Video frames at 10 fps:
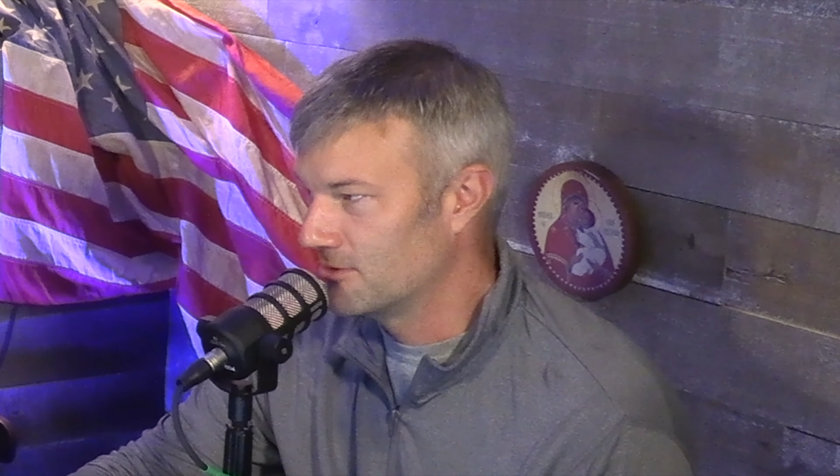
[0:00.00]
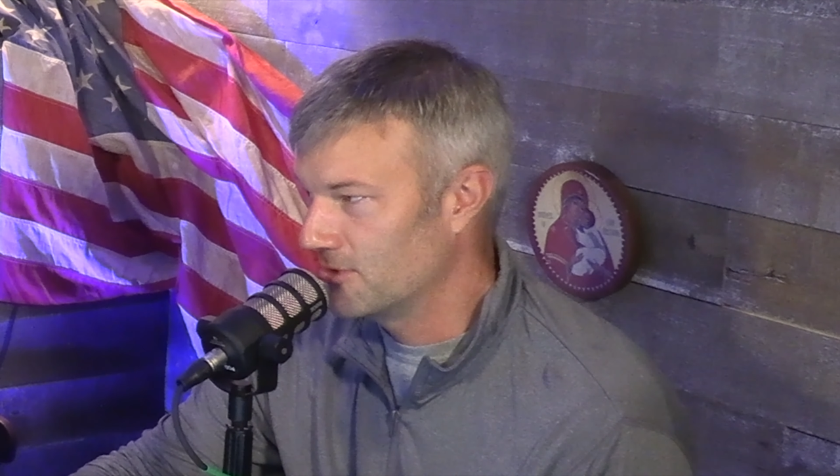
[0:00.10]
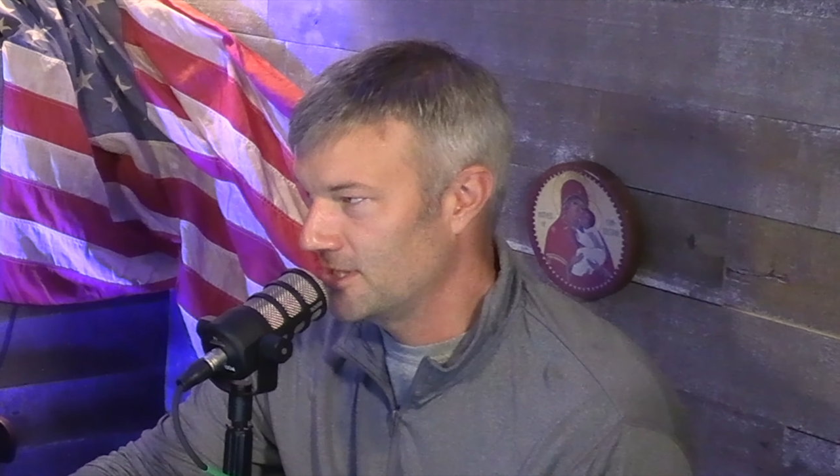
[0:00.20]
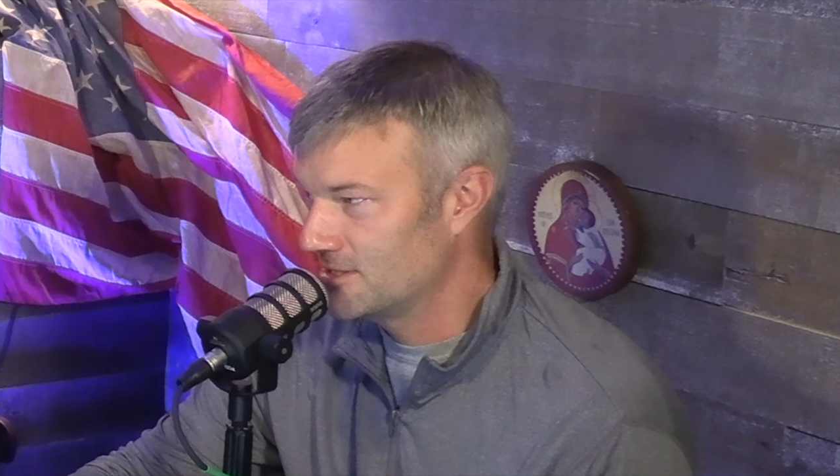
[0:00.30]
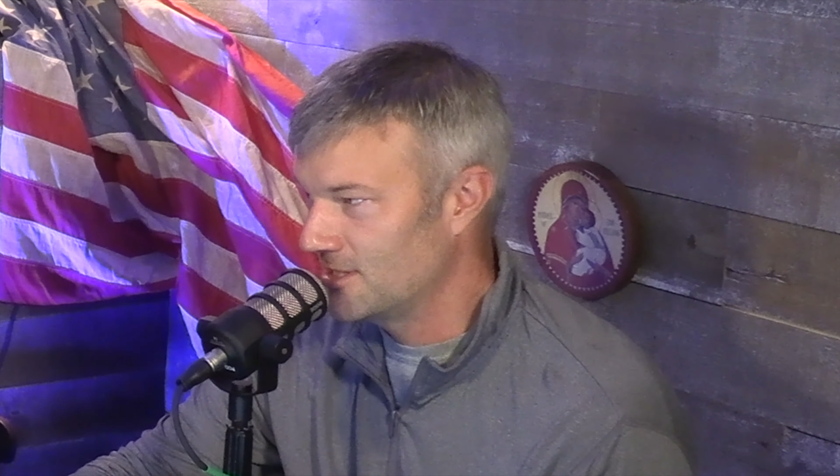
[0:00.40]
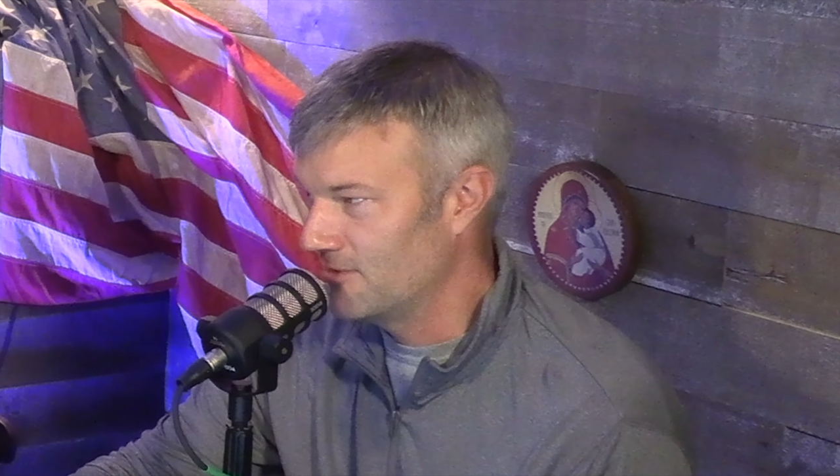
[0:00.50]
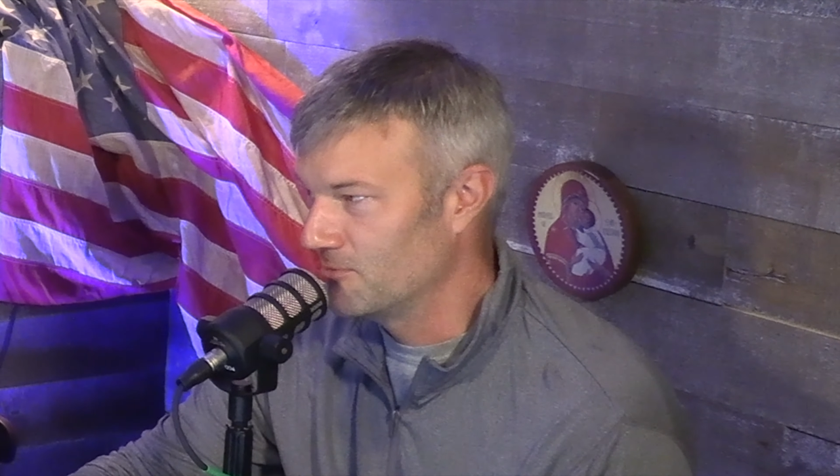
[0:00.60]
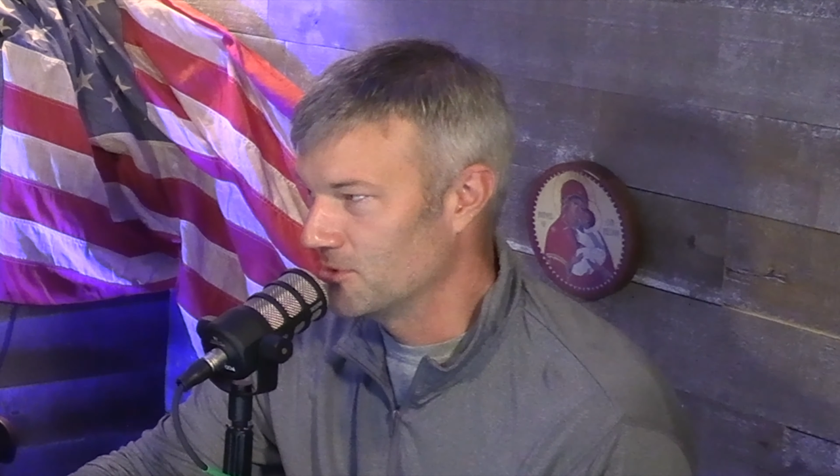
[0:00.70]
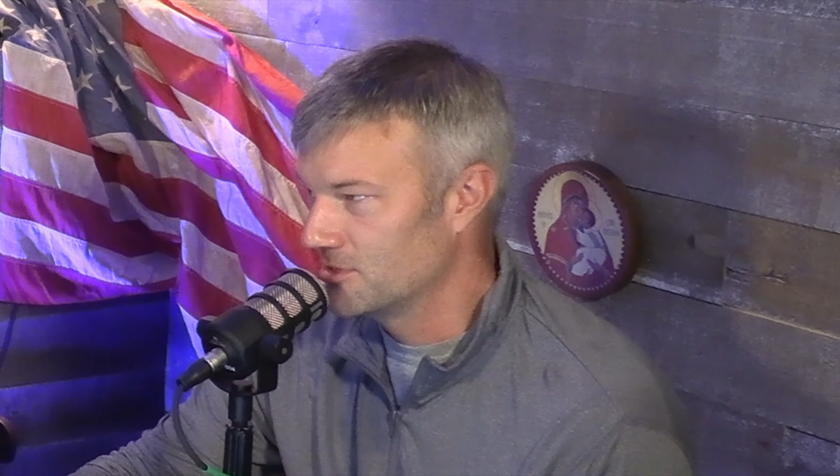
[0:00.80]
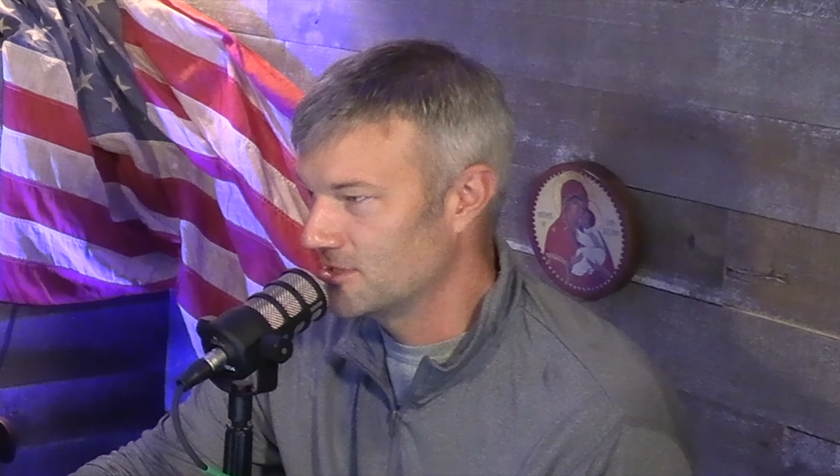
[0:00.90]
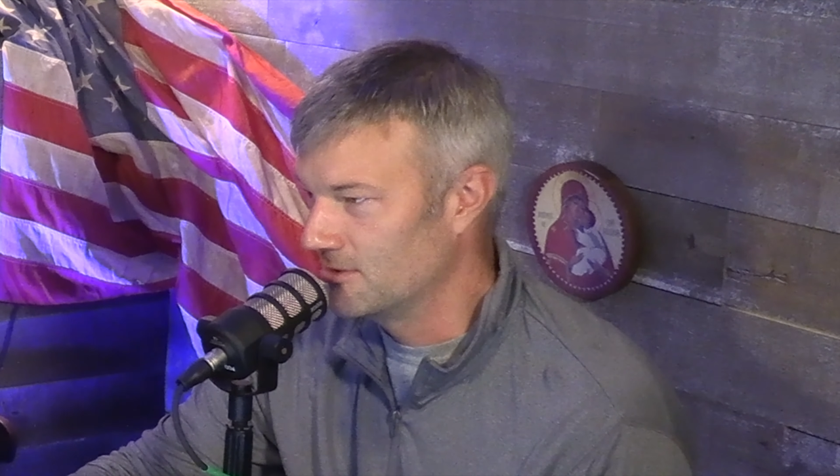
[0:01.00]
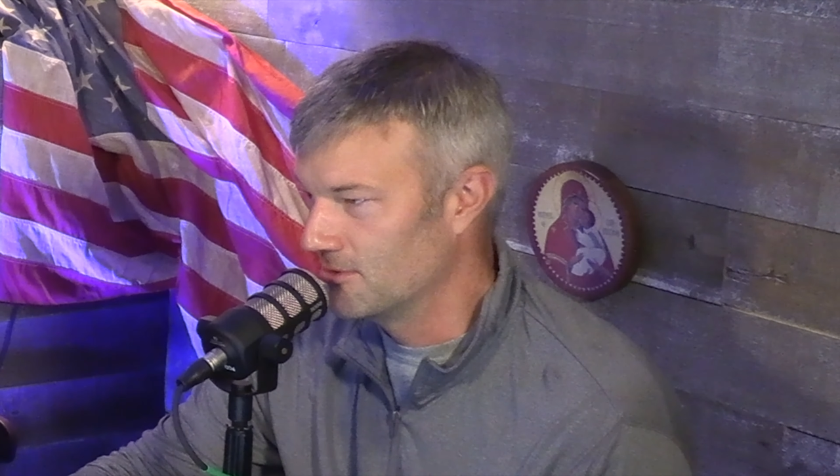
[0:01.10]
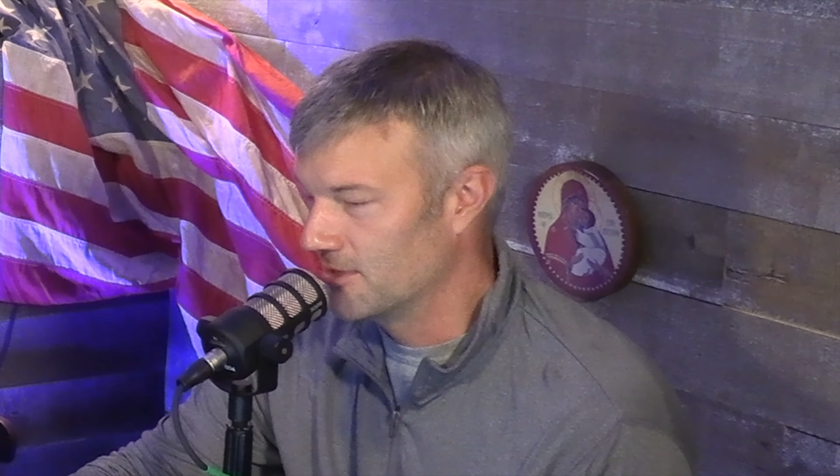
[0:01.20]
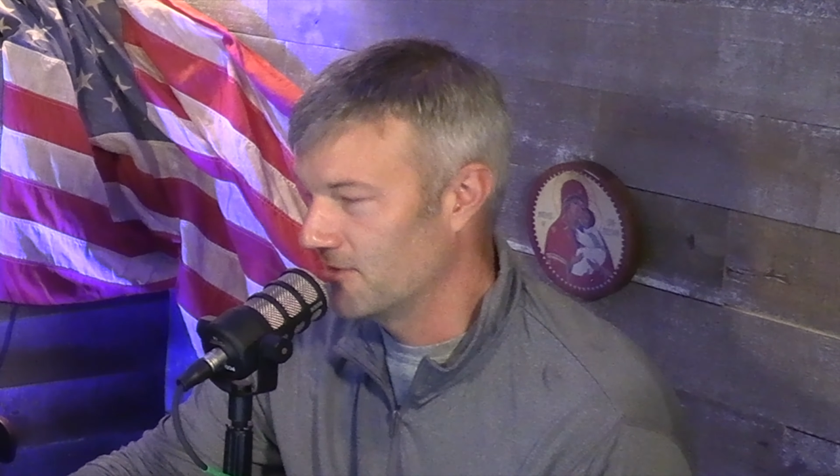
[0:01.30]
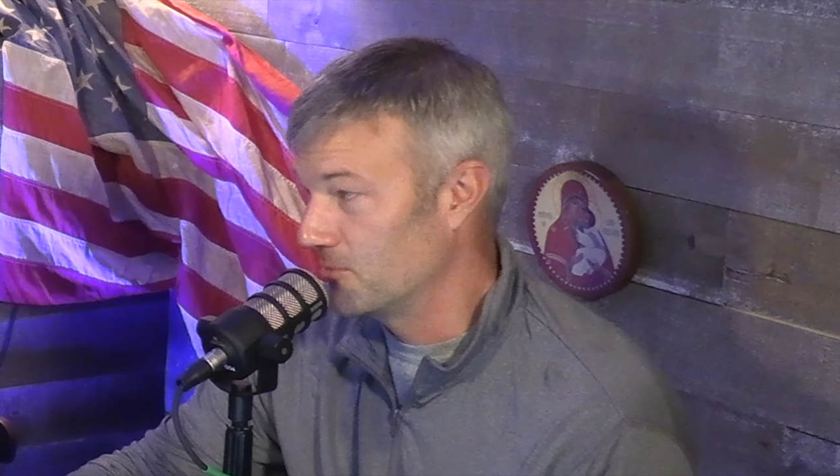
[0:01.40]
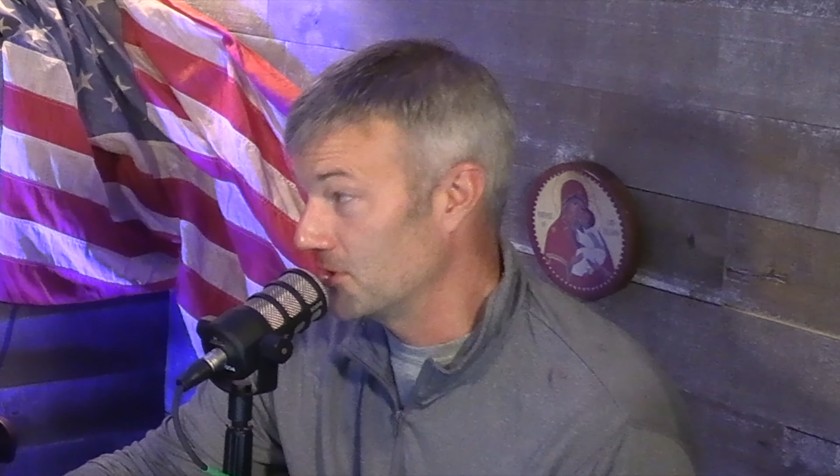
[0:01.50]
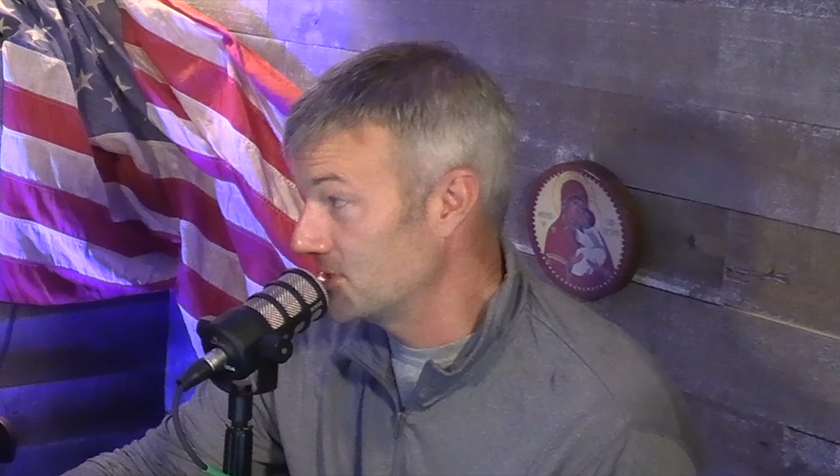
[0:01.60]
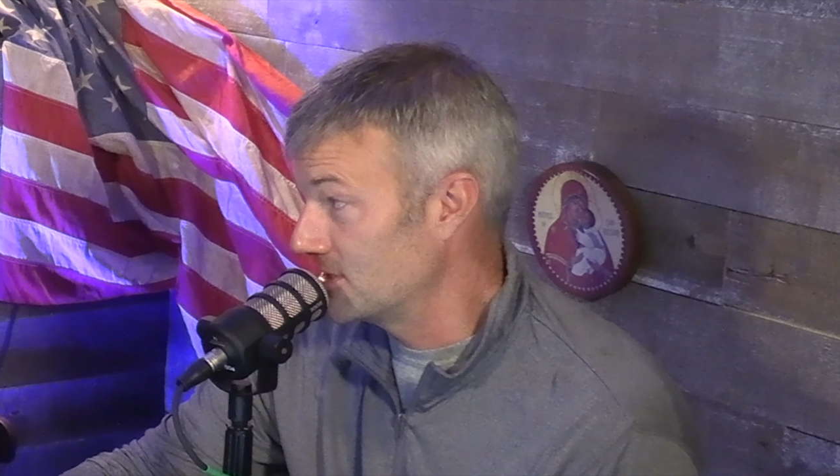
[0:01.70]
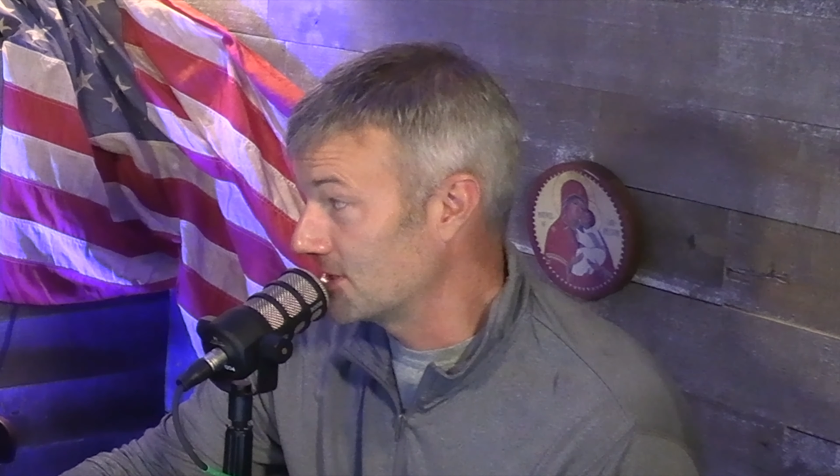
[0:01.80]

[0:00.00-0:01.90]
Christ, have mercy. Lord, have mercy.